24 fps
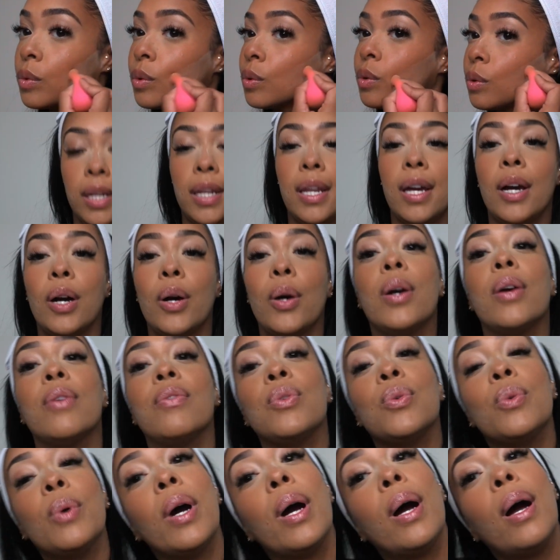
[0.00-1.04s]
Now, if
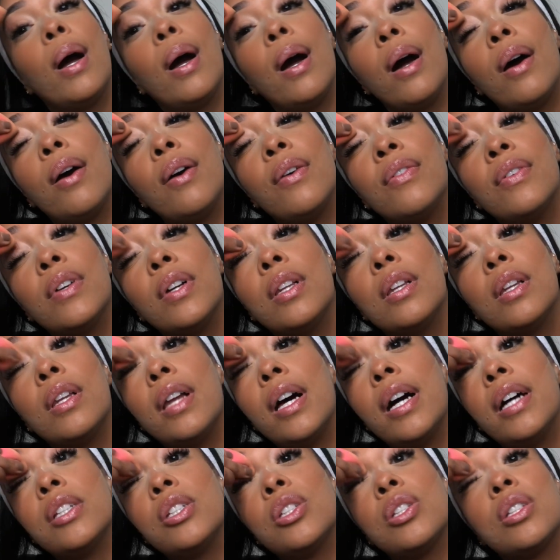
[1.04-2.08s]
you have
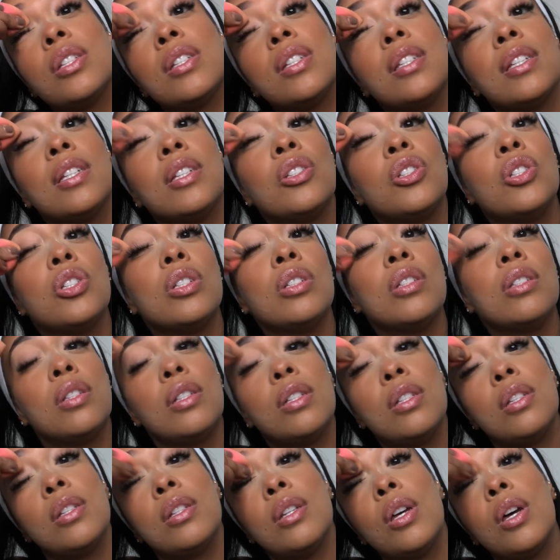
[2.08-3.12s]
lash
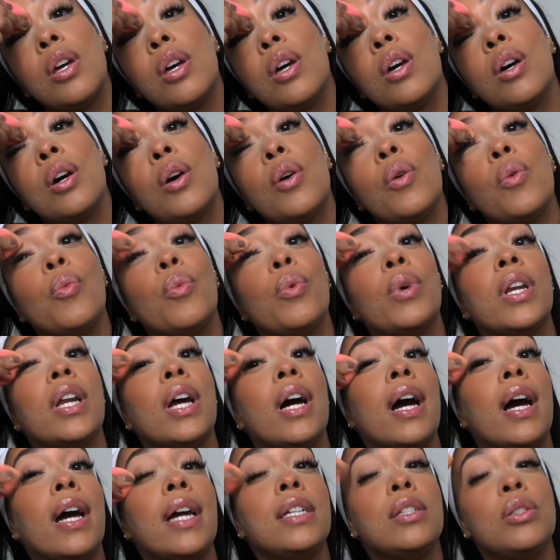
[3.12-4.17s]
extensions, what
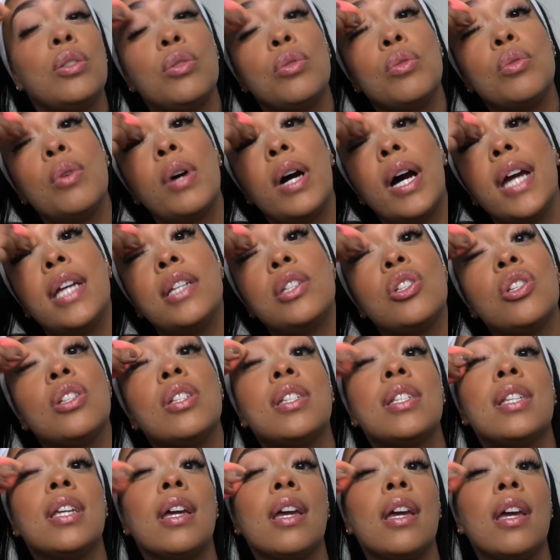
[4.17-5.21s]
I do, I just
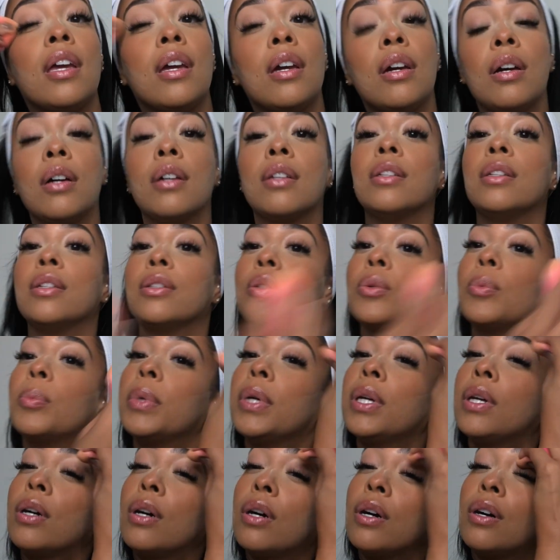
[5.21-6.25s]
take a little
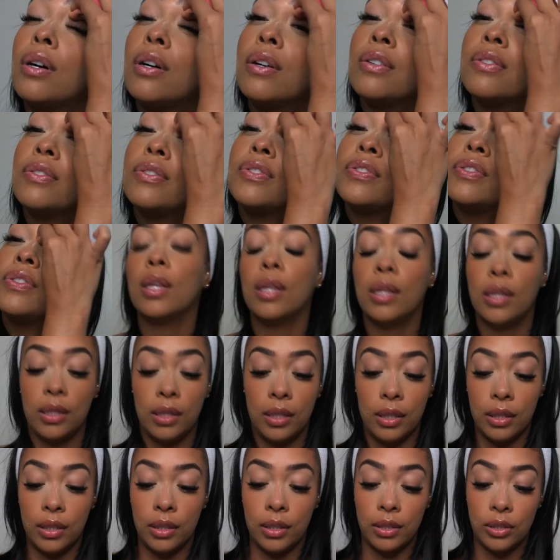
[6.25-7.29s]
bit of
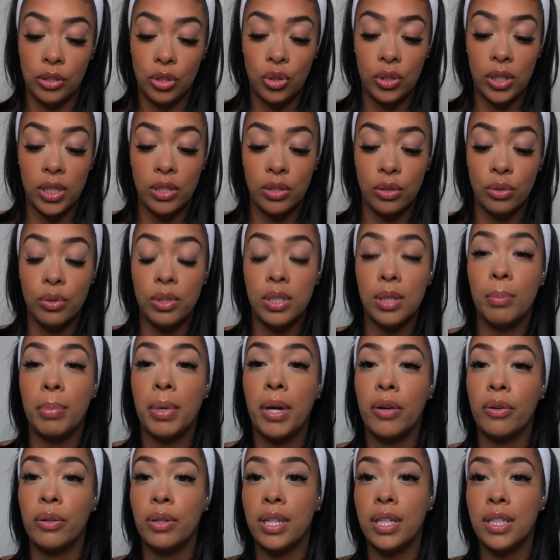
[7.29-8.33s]
the translucent
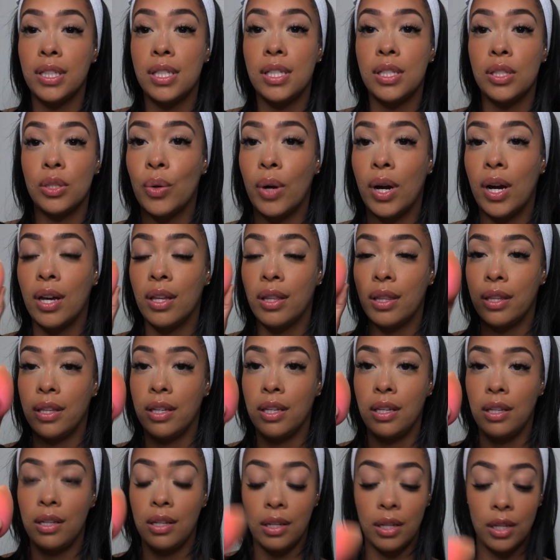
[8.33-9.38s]
powder that's still on
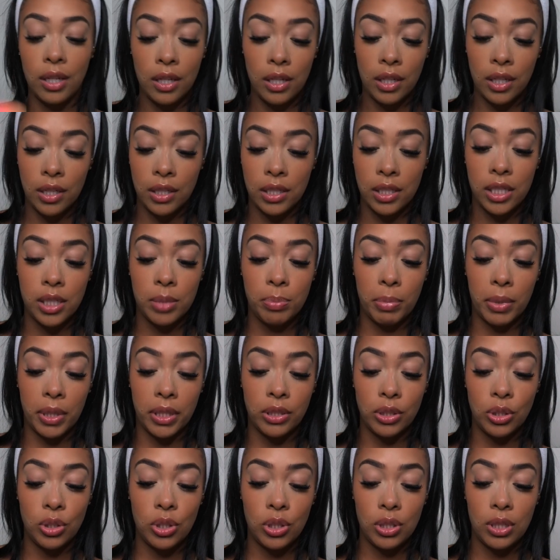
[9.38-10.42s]
the
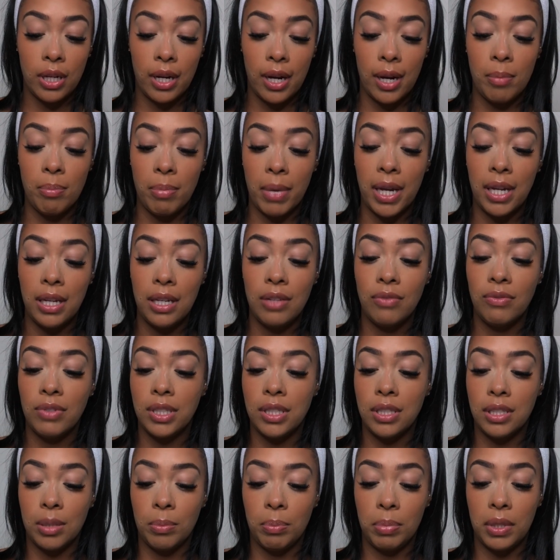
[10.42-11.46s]
sponge. I might even
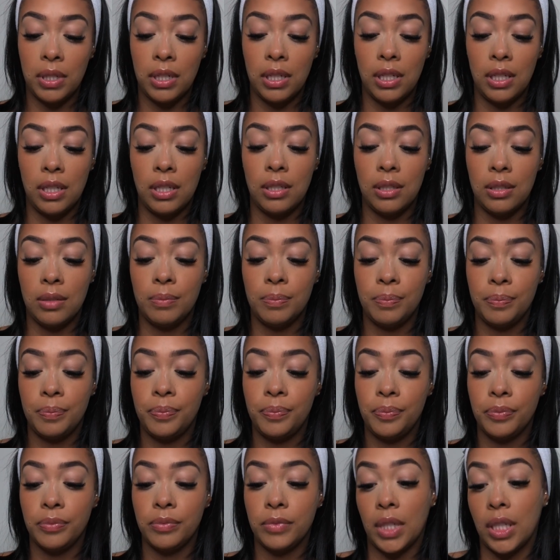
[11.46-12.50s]
dip it in,
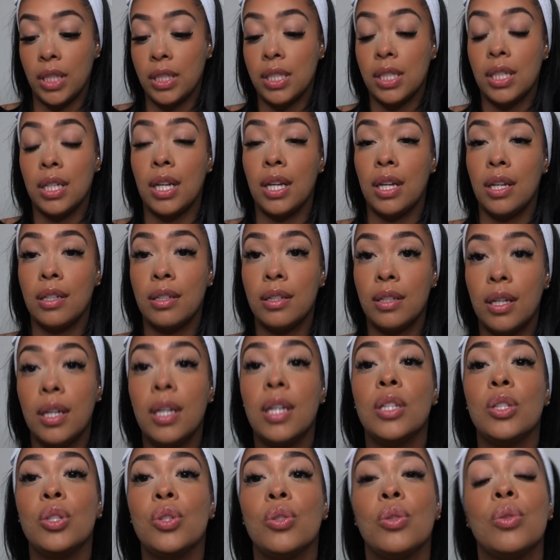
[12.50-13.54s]
like today,
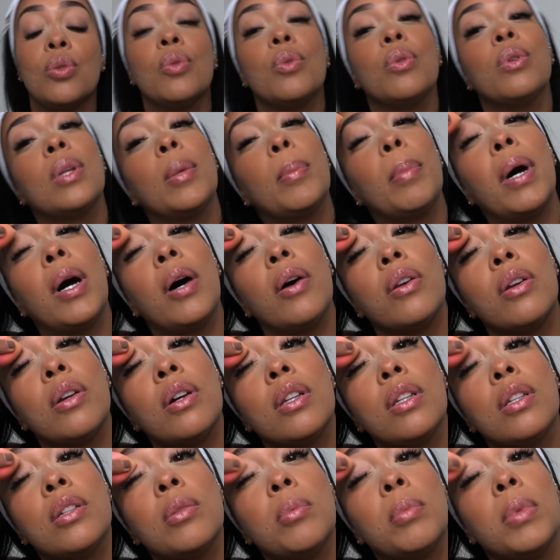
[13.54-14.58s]
into the powder a
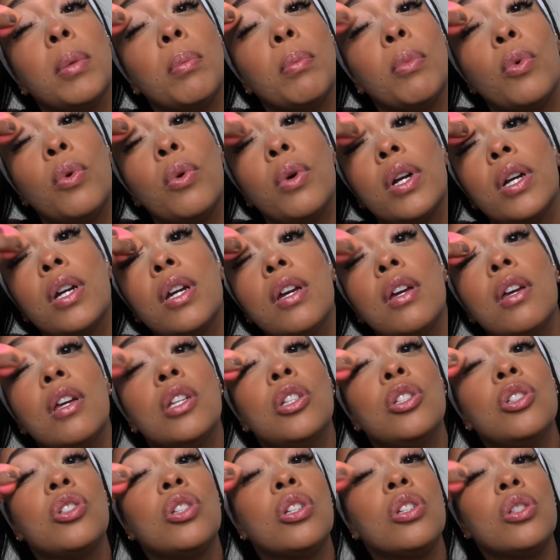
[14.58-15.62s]
little bit more,
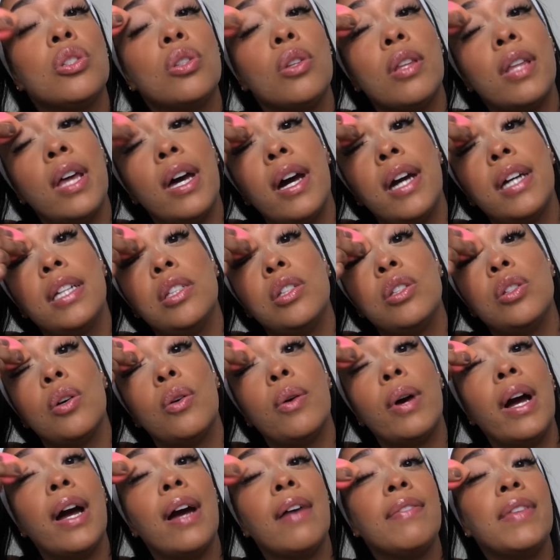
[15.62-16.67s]
just so that I don't
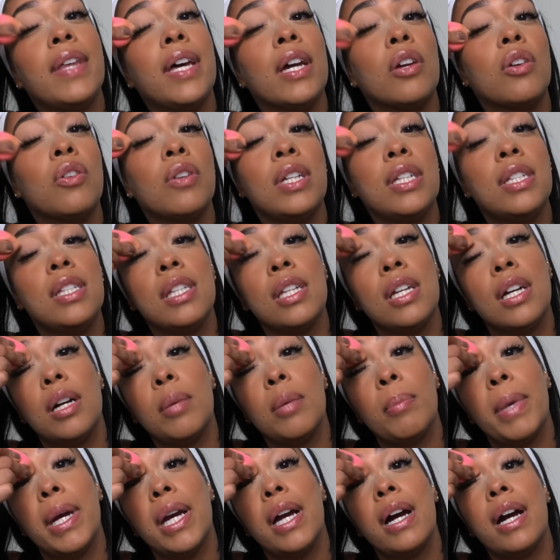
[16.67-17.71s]
have that creasing on
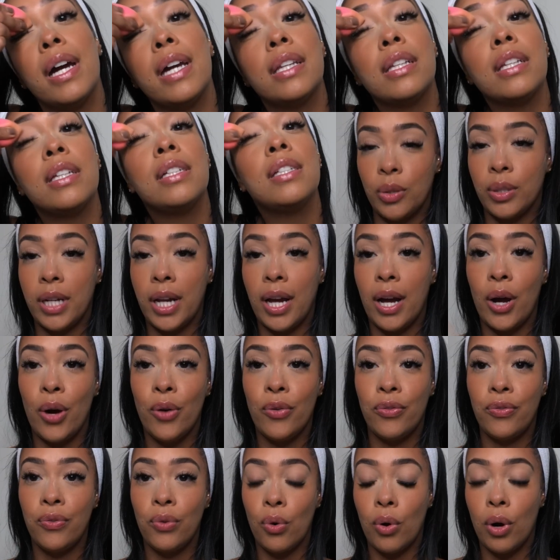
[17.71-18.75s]
my eyelid. Now
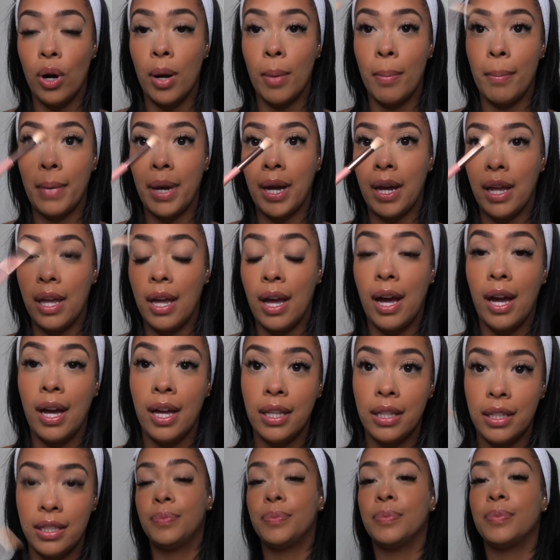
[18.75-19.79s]
for my
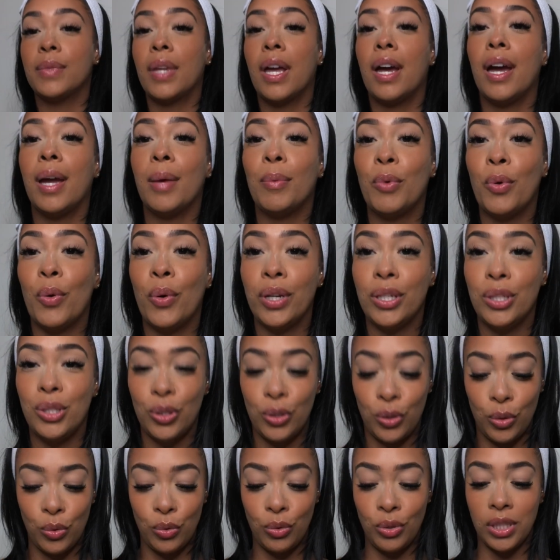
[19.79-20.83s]
eyelid, I'm going to
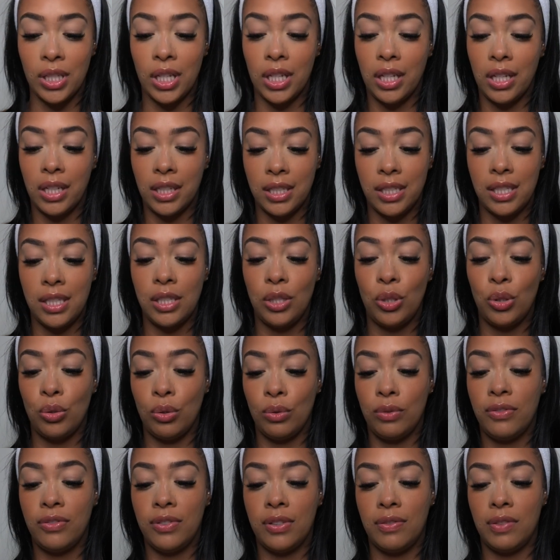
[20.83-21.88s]
use the Luxie
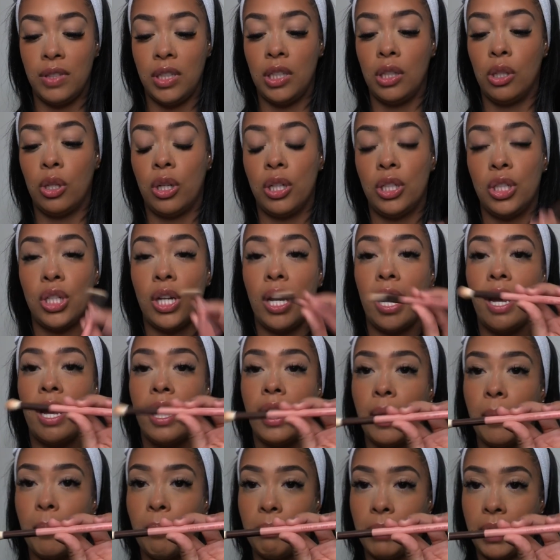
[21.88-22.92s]
250 Large Eye
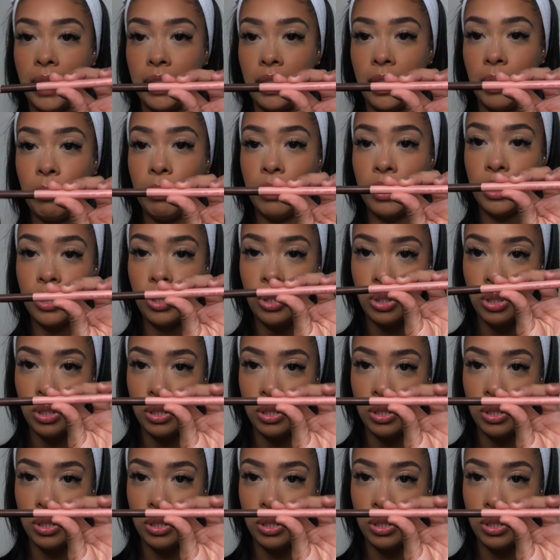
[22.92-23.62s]
Blending Brush.